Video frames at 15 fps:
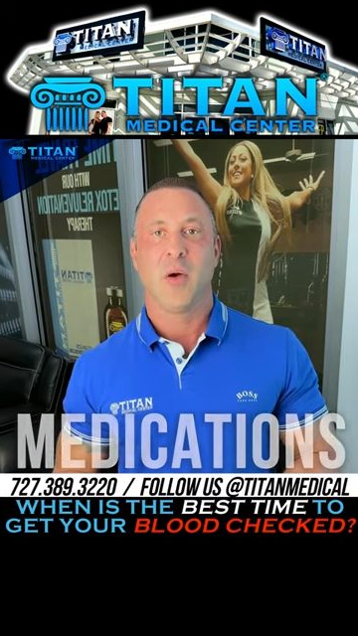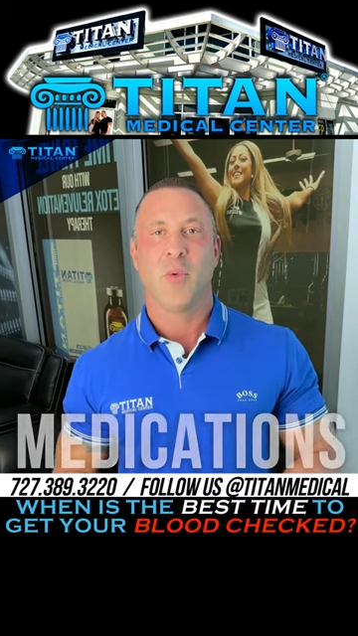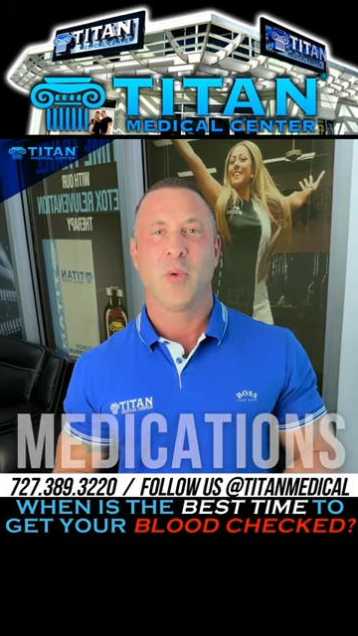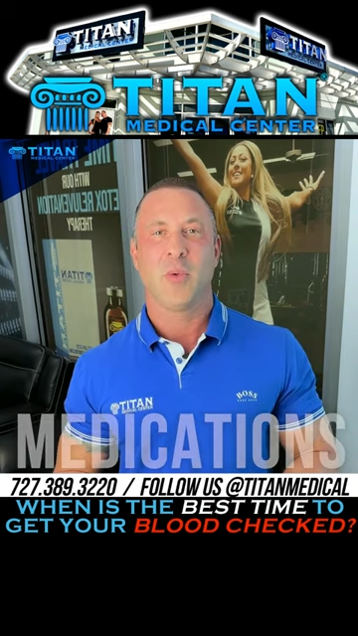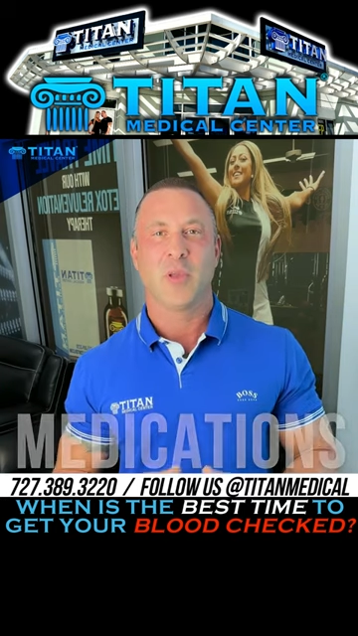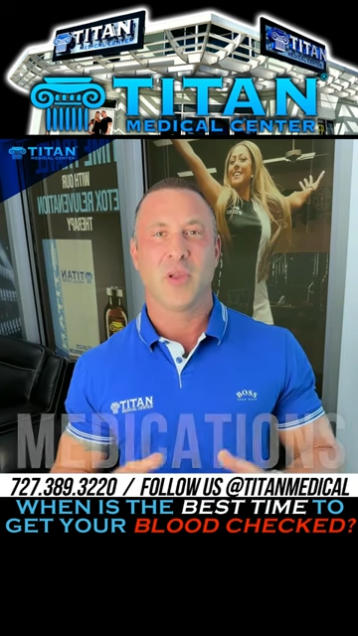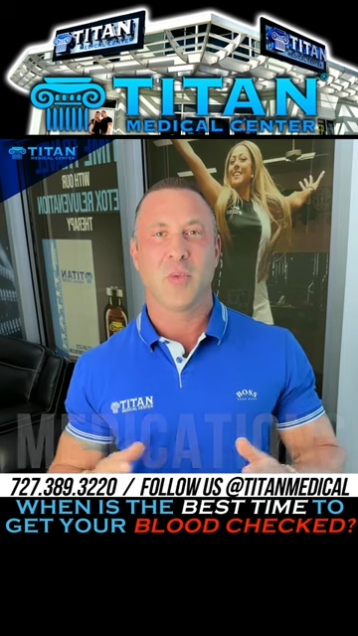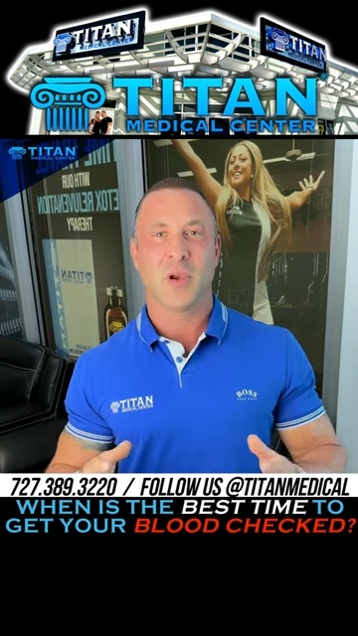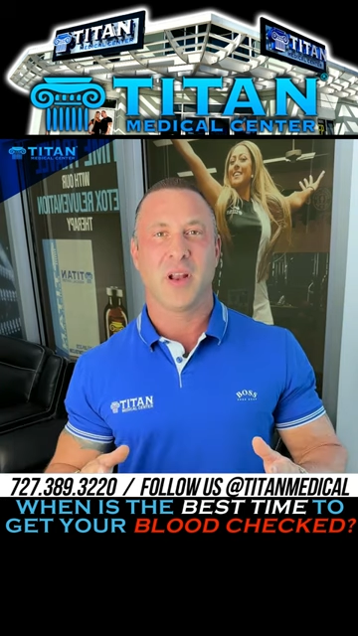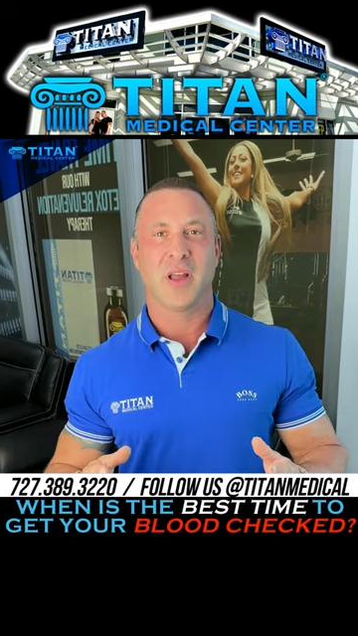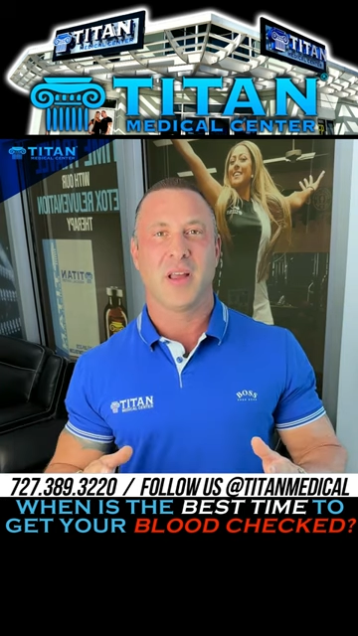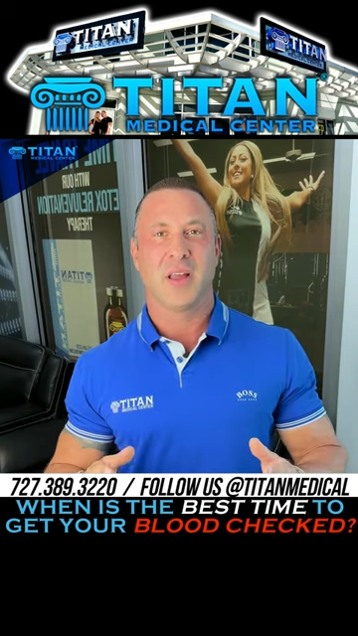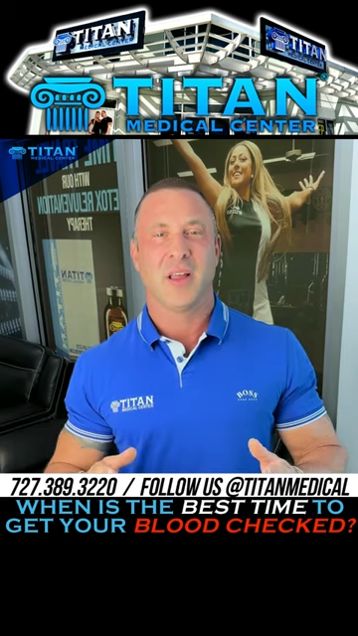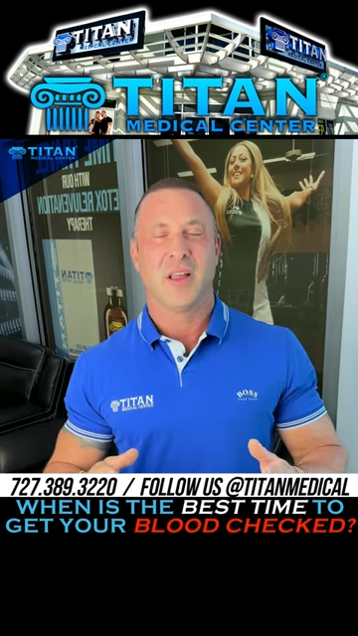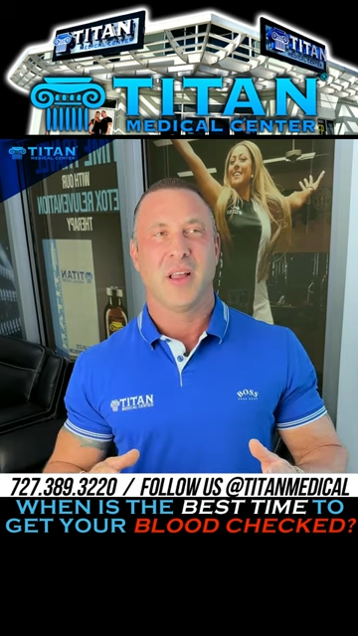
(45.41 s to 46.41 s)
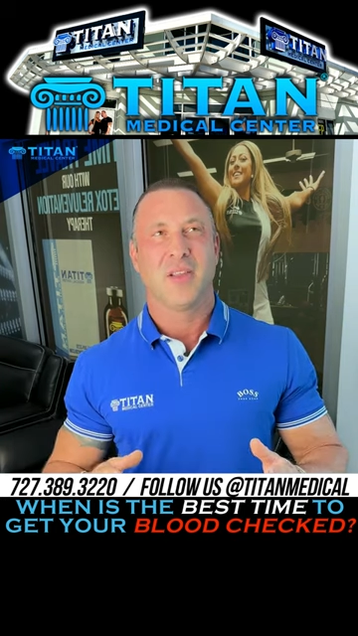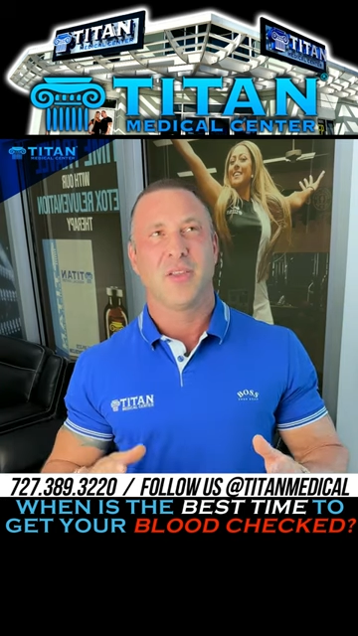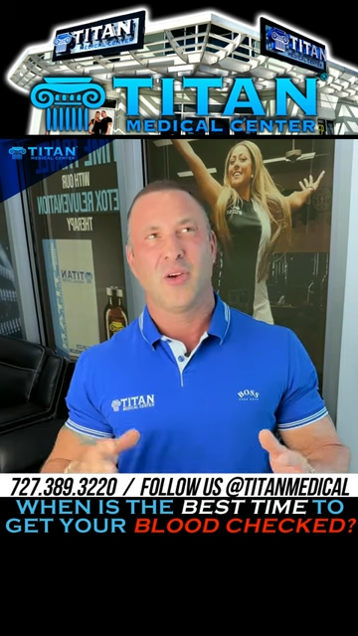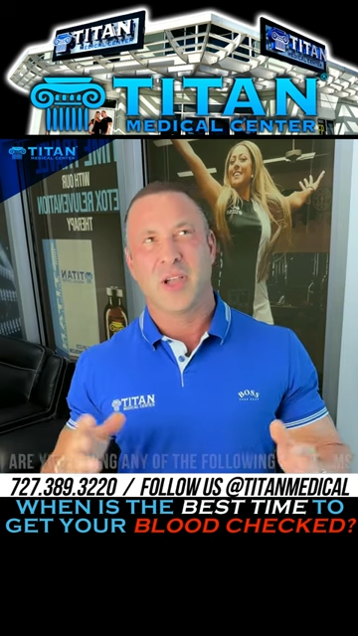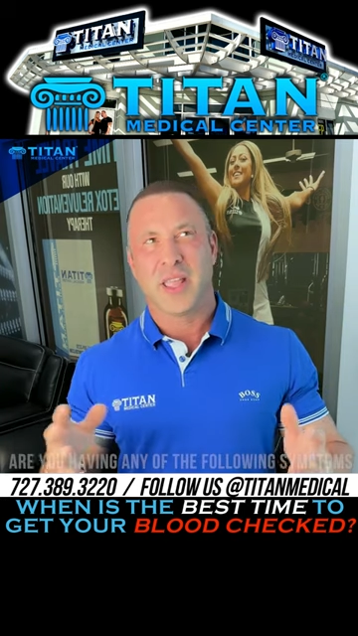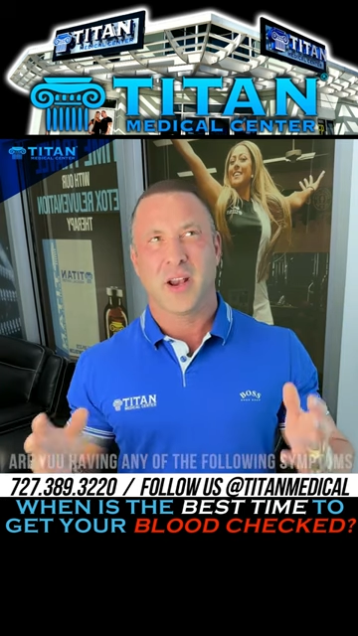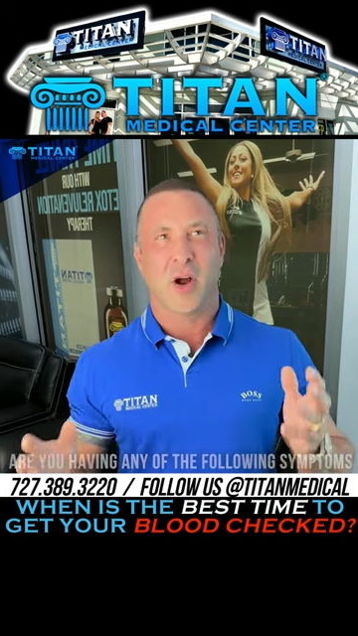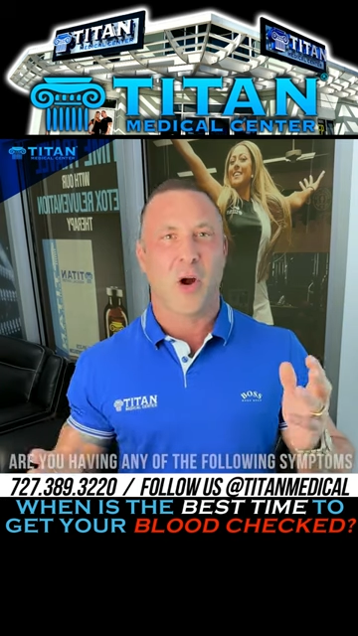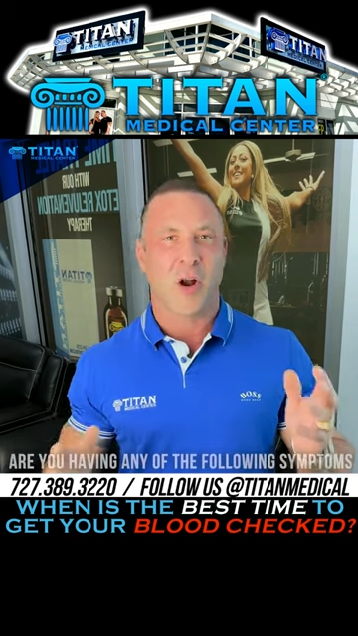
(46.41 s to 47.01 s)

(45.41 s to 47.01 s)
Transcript: we really want to look at